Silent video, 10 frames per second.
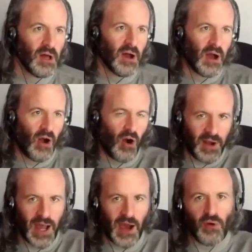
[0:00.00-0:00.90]
are
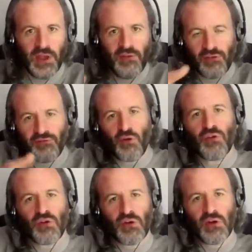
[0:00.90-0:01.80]
now even
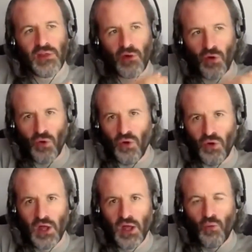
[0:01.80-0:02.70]
further in the hole
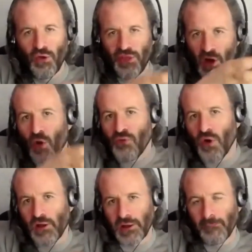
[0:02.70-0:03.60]
with the
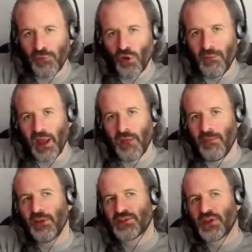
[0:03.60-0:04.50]
overall unemployment, and maybe
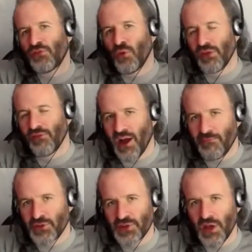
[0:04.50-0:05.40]
instead of
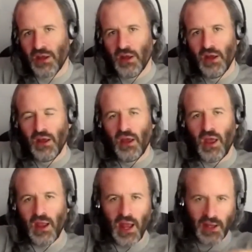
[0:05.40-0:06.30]
25%
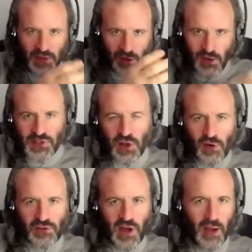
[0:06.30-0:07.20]
and it decreasing over
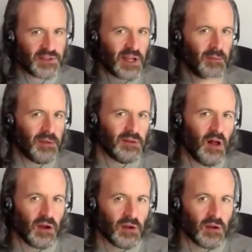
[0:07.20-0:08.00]
time, it's going to be longer. So